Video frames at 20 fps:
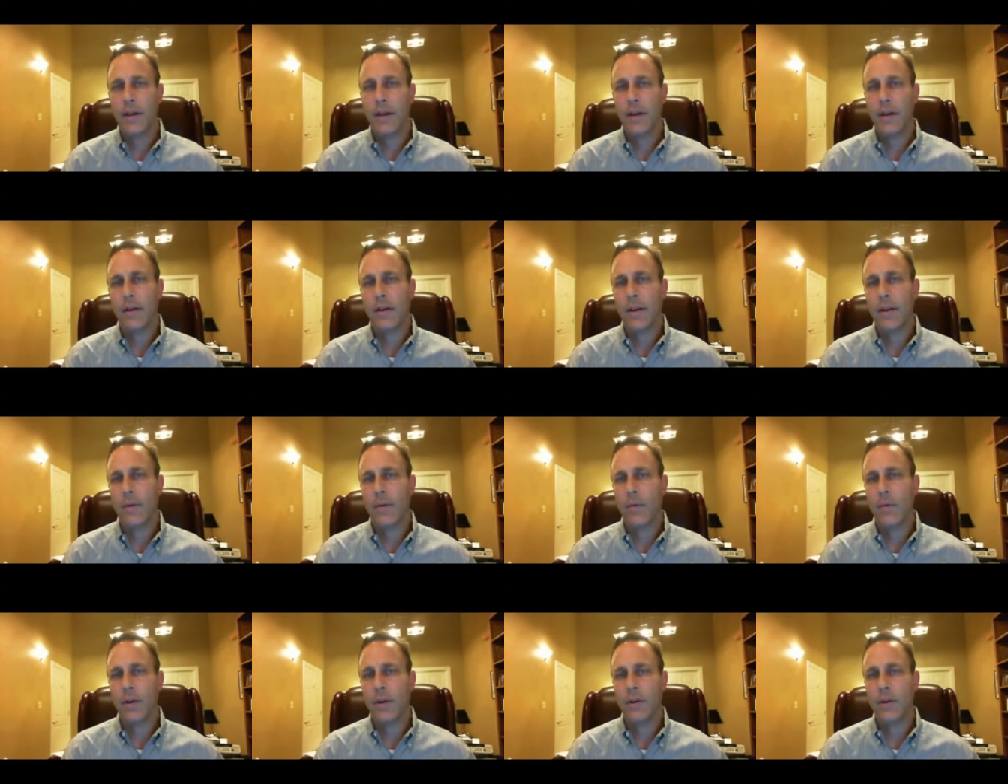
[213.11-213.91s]
look
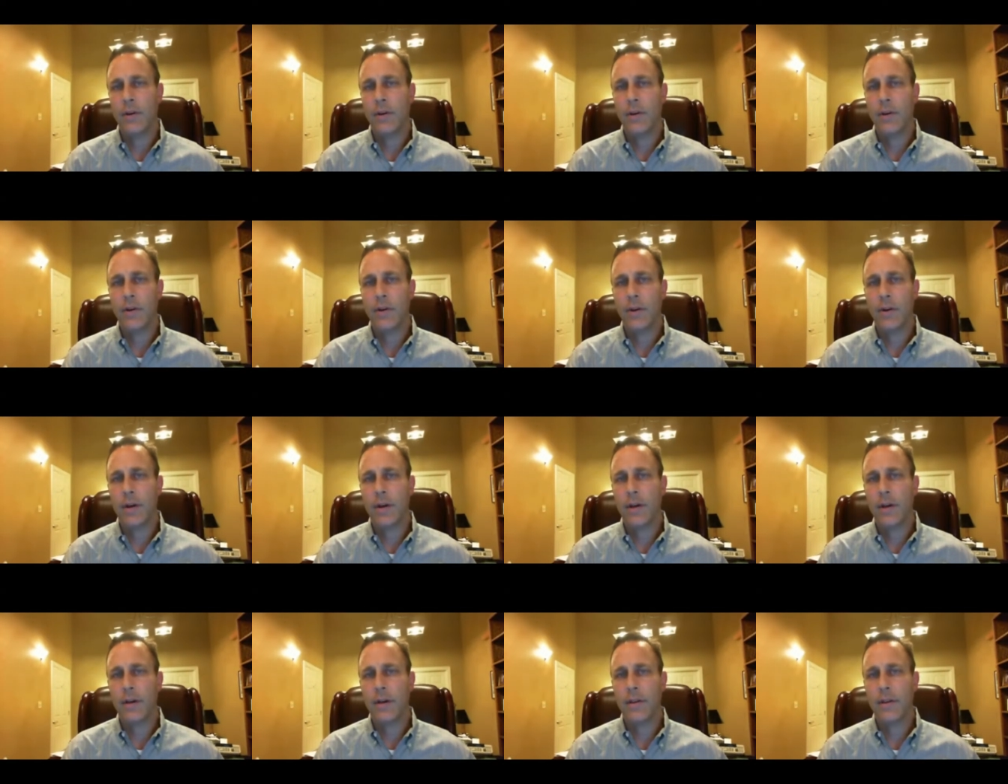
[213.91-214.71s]
at what
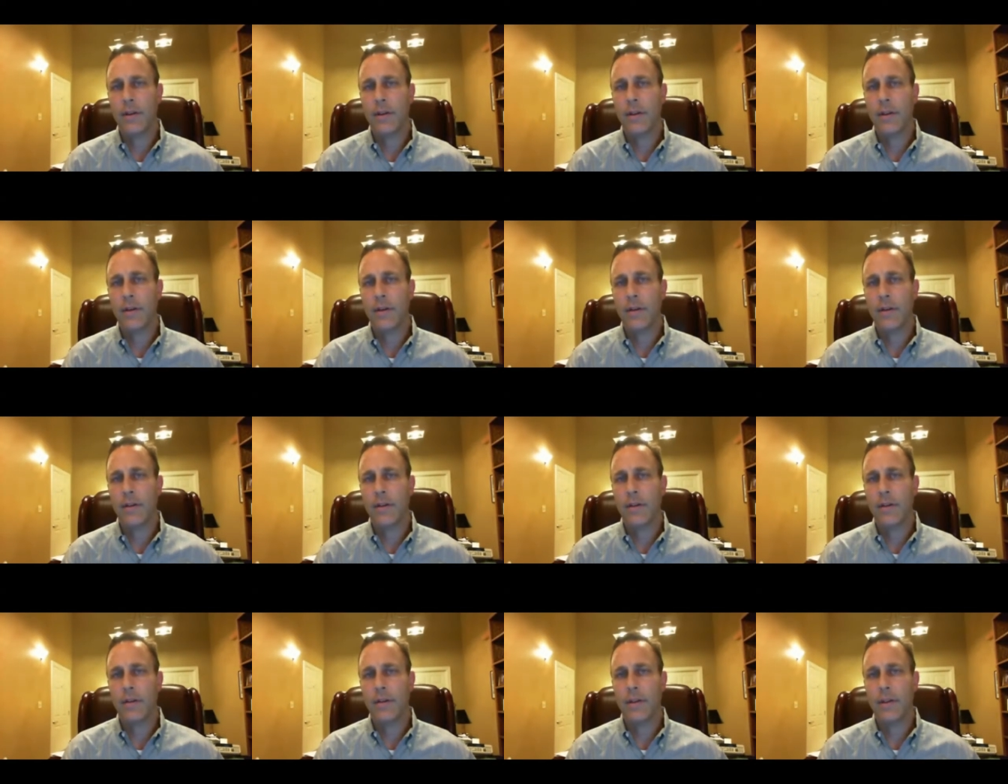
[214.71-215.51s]
the
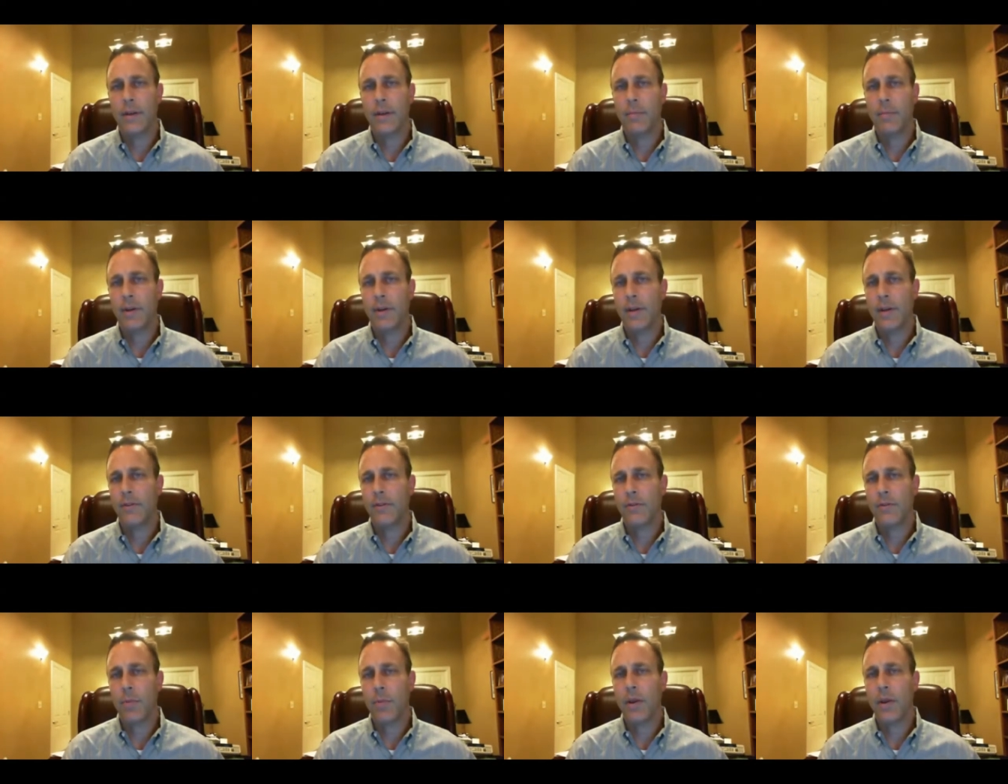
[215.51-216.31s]

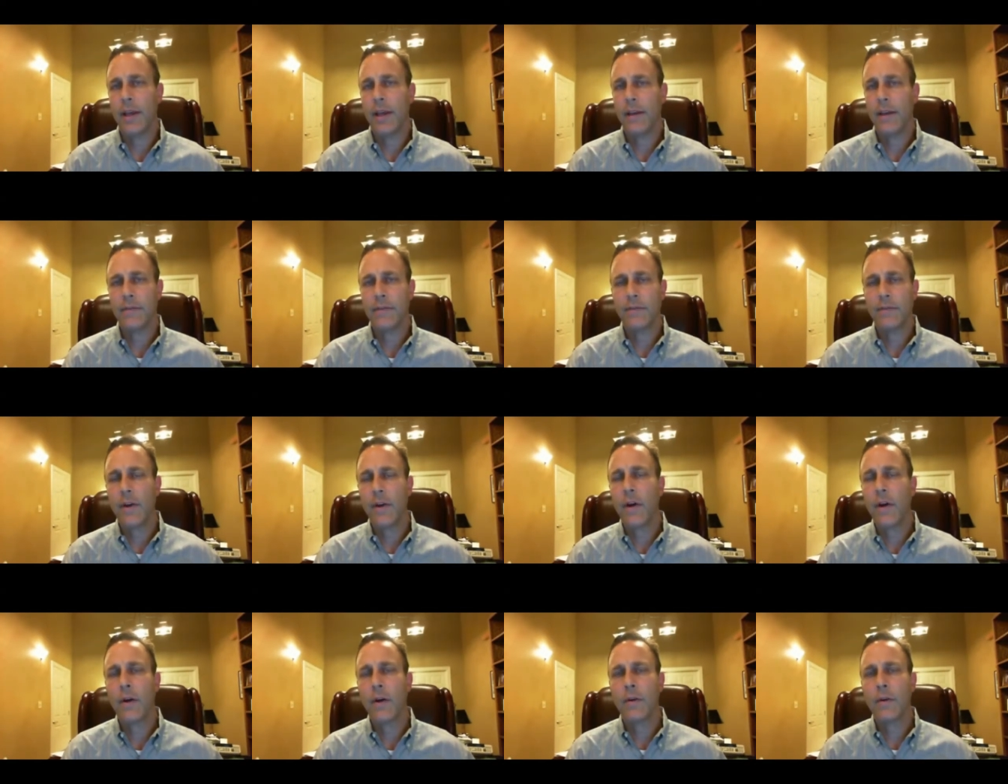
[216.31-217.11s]
potential plaintiff
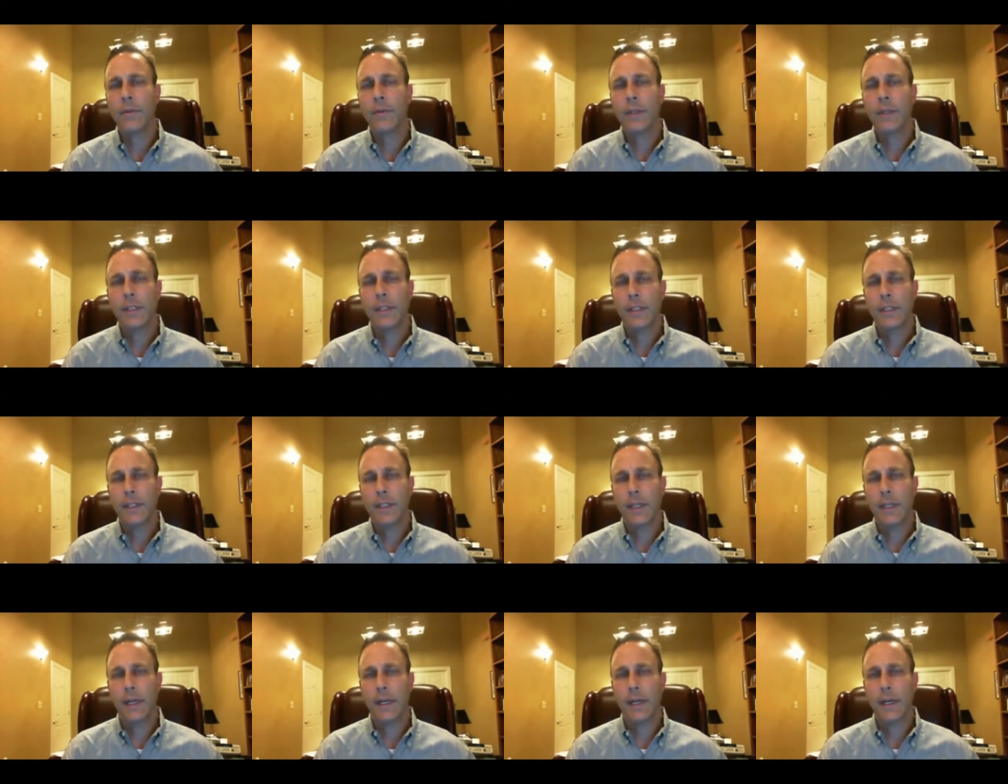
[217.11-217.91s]
saw,
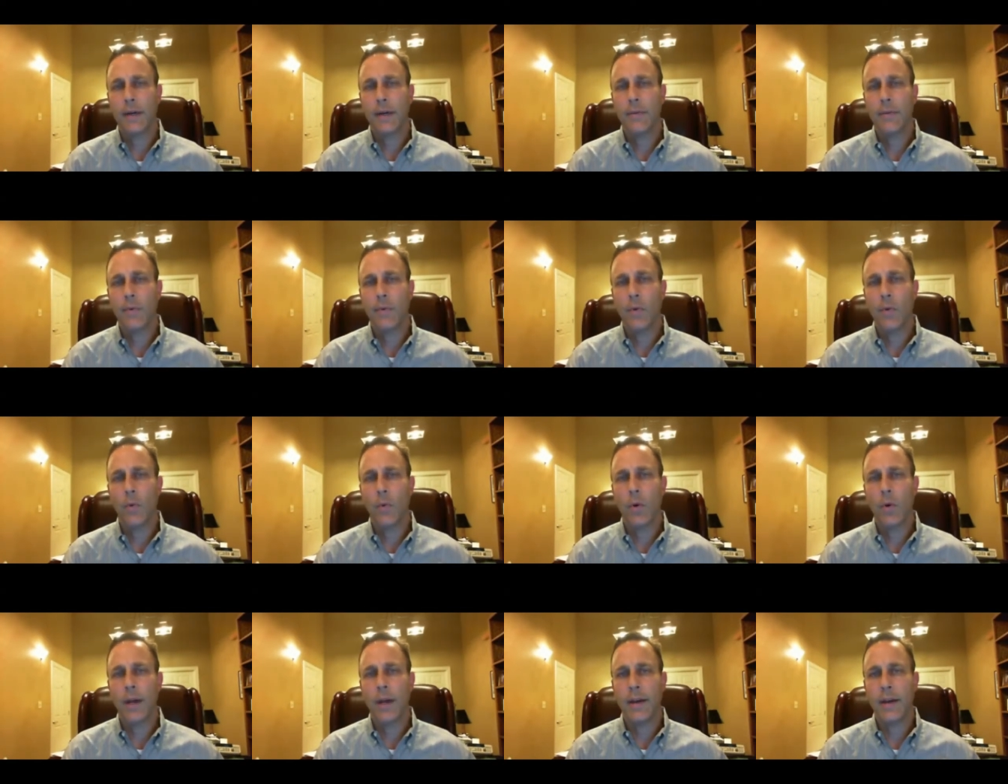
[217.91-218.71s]

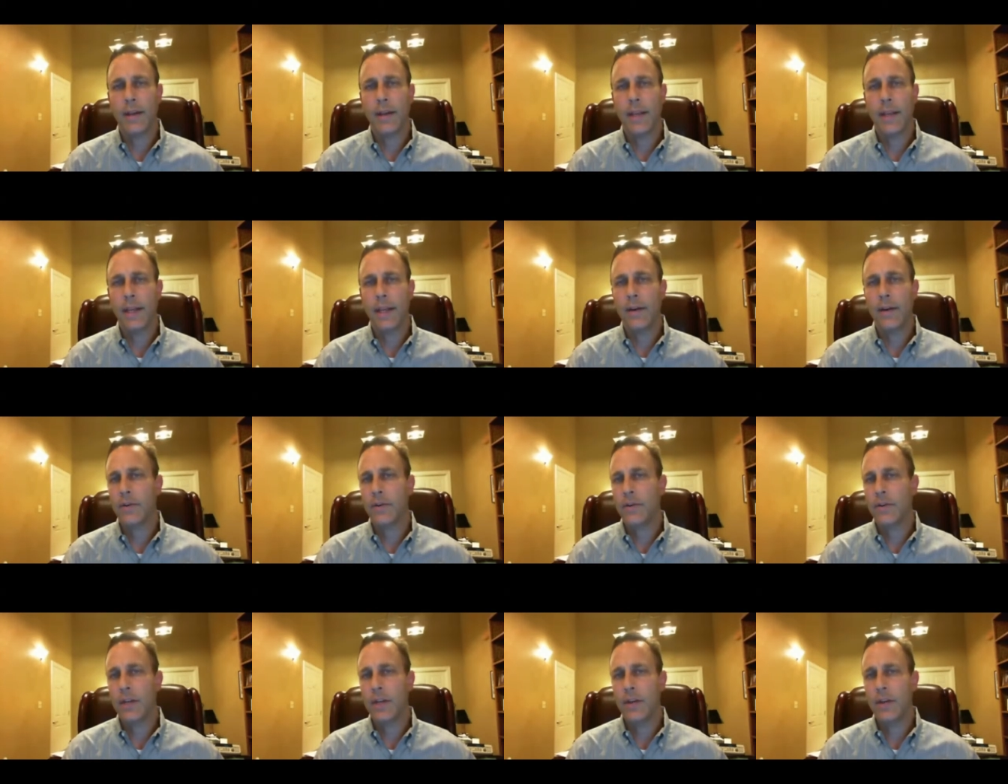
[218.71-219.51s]
what he or
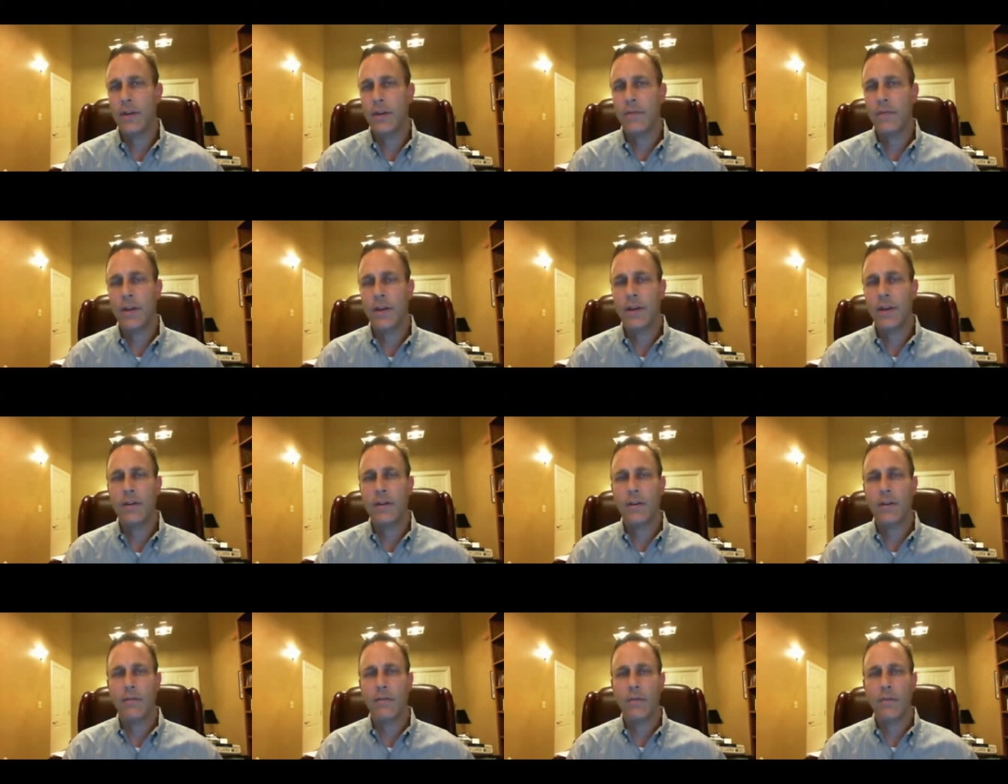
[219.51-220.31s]
she could have done
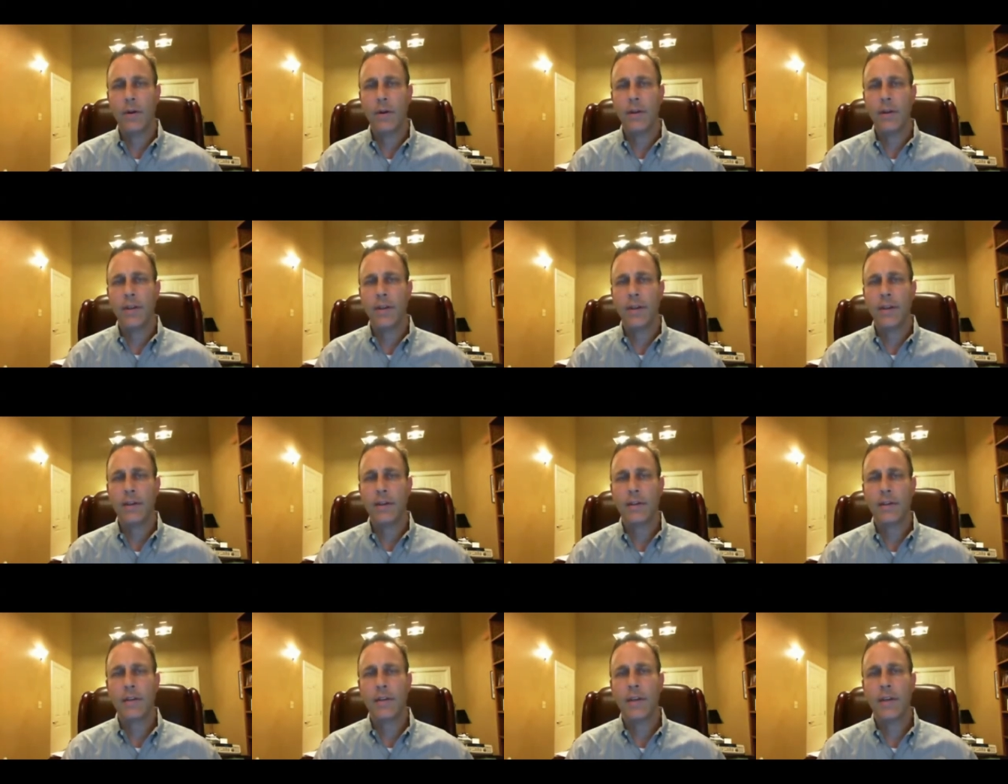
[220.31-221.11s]
to avoid
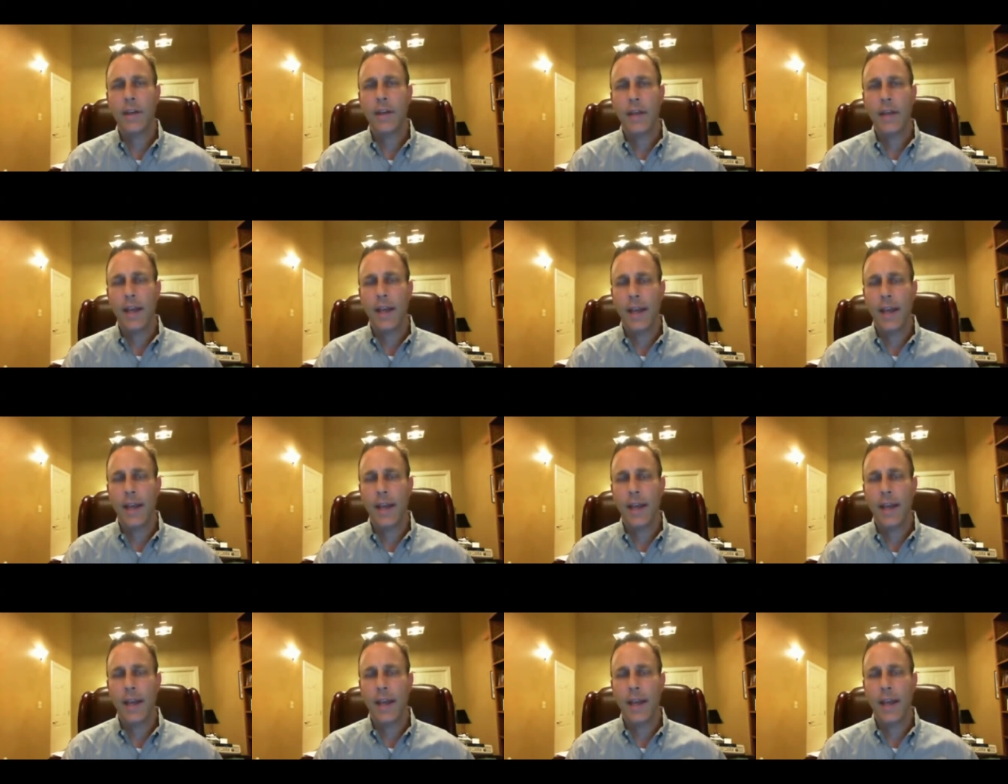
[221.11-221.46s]
this,